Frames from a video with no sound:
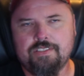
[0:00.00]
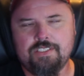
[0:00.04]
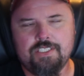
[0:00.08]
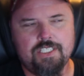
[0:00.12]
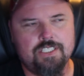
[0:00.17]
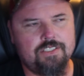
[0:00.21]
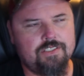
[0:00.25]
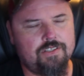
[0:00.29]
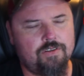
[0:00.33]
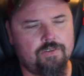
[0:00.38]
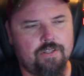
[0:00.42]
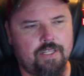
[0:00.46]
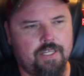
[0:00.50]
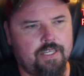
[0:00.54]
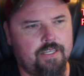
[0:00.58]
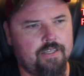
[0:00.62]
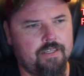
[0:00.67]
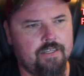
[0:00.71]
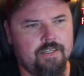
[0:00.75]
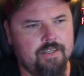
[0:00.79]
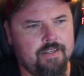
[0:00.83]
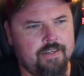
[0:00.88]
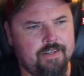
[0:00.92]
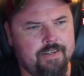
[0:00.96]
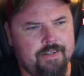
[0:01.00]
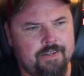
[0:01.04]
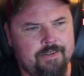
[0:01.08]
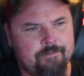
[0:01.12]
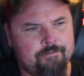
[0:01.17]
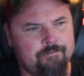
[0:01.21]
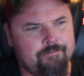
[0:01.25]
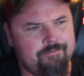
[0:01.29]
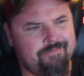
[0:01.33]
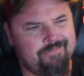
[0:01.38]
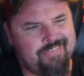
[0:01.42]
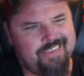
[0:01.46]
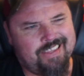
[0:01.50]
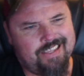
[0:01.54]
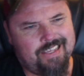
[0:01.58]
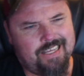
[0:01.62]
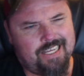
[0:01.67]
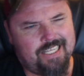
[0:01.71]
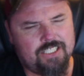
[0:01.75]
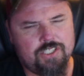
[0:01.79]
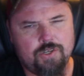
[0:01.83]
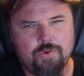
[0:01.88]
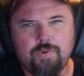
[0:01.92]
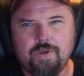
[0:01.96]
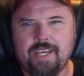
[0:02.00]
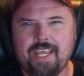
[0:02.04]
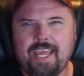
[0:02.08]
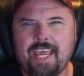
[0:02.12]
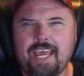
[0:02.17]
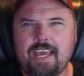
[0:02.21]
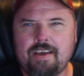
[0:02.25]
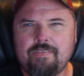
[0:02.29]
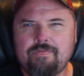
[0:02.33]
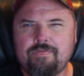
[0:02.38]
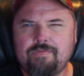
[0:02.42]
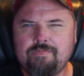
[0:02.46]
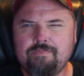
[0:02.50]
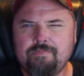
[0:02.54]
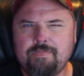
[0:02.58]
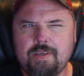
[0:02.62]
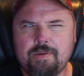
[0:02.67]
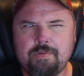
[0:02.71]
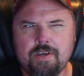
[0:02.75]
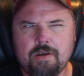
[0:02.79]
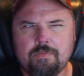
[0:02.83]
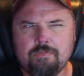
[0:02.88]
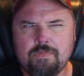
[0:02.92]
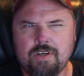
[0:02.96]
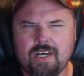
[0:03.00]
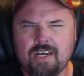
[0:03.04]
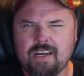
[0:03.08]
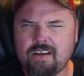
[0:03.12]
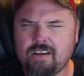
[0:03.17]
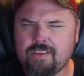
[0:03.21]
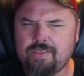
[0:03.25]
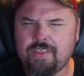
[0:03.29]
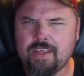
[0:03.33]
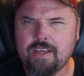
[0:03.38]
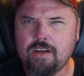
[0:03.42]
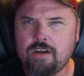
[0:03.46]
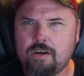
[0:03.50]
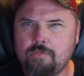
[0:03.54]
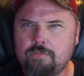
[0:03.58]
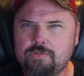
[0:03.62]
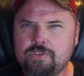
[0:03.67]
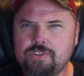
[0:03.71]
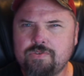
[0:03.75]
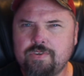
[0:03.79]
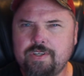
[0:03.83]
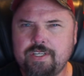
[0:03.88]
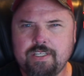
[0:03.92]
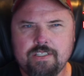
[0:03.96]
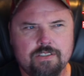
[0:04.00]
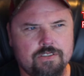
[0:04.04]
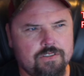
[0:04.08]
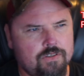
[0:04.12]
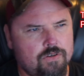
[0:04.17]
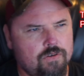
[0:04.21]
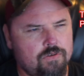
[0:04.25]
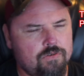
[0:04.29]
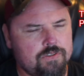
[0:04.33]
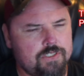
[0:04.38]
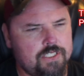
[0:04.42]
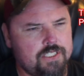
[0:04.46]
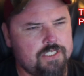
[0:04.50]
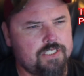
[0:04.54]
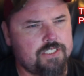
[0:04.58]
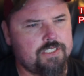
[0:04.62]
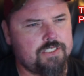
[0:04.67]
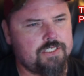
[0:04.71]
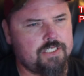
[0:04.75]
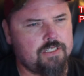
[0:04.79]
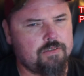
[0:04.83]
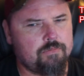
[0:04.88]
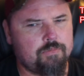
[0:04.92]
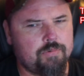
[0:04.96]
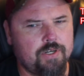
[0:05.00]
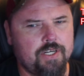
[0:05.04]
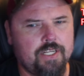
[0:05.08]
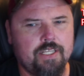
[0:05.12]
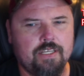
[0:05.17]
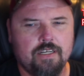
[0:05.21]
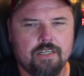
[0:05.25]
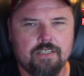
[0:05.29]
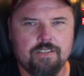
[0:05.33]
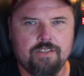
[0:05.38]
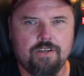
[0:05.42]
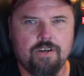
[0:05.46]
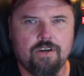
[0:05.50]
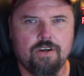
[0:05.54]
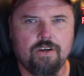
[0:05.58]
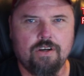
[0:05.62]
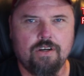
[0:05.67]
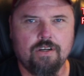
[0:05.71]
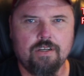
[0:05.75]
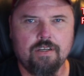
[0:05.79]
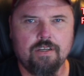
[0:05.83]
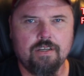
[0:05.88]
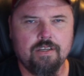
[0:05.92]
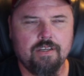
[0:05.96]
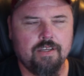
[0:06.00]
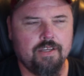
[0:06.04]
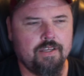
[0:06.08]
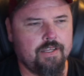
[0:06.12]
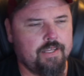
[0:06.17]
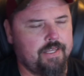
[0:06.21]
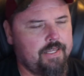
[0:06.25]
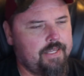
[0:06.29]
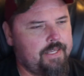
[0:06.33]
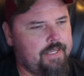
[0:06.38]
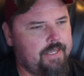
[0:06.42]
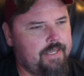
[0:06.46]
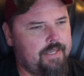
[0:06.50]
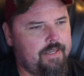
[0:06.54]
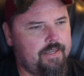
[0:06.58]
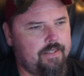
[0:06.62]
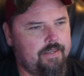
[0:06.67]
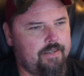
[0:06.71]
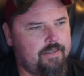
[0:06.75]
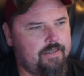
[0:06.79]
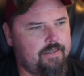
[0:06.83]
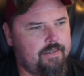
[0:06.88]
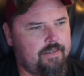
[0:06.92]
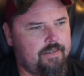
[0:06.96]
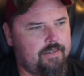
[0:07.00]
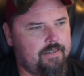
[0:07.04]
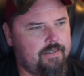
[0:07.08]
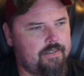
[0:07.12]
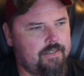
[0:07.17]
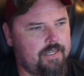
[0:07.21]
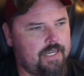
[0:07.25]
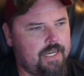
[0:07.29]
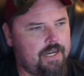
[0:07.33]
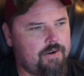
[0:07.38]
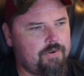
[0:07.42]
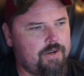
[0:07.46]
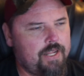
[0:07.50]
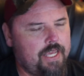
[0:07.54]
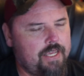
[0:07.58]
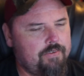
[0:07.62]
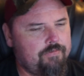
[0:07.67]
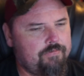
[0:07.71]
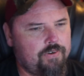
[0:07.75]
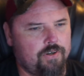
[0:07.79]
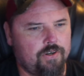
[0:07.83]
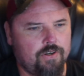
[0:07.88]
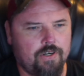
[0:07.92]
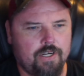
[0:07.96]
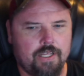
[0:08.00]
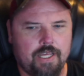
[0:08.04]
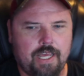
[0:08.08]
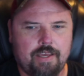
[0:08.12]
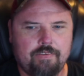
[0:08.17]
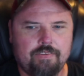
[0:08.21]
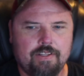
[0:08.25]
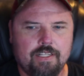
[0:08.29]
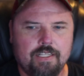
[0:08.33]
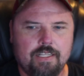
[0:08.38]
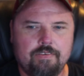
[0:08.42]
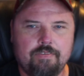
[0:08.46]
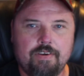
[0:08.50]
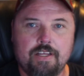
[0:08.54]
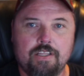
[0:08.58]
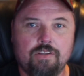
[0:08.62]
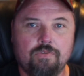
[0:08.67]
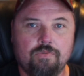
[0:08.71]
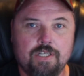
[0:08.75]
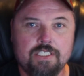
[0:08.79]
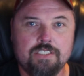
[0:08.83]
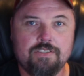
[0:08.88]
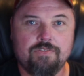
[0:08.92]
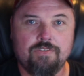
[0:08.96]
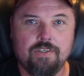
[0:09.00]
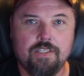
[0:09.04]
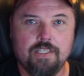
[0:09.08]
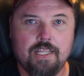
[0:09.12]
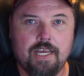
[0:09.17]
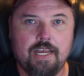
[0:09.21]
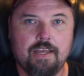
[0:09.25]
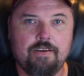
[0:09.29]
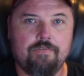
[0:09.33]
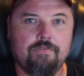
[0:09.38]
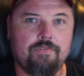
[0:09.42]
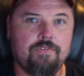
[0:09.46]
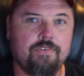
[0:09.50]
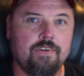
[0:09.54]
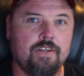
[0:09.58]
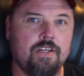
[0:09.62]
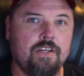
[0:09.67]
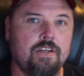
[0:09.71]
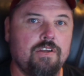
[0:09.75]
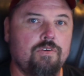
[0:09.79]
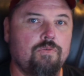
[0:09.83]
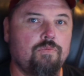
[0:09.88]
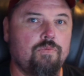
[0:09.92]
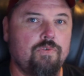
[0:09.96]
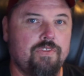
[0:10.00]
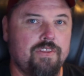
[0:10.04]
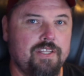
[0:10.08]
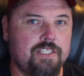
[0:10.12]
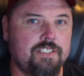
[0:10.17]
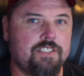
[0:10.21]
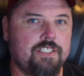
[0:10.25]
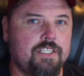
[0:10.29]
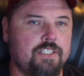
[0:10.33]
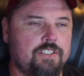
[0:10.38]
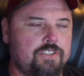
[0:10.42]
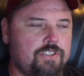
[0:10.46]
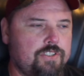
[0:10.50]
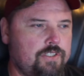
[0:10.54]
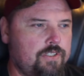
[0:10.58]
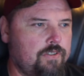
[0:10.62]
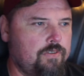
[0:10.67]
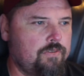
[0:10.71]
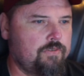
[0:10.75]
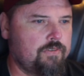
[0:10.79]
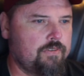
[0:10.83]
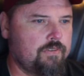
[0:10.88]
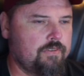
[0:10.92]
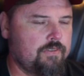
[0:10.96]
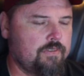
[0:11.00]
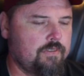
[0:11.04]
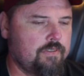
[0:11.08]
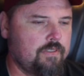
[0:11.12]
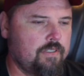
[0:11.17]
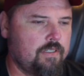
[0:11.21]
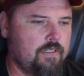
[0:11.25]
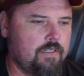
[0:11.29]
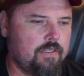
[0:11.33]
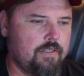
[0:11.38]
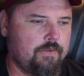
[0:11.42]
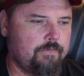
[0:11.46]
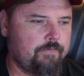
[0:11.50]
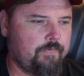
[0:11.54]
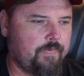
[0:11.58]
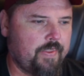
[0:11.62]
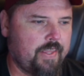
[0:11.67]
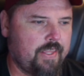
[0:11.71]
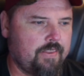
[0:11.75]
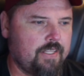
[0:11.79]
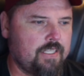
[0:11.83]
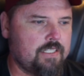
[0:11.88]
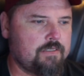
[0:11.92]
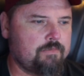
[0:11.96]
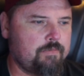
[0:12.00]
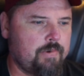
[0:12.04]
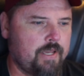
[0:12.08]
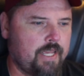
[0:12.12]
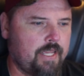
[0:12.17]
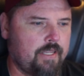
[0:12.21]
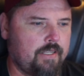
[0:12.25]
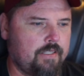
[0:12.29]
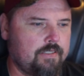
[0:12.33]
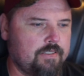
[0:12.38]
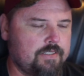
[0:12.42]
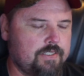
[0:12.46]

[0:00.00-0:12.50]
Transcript: She's only like 2.5, maybe I think almost 3 years old. She's still a pretty young dog, and I would hate for her to have to live out the rest of her life with this issue and this pain.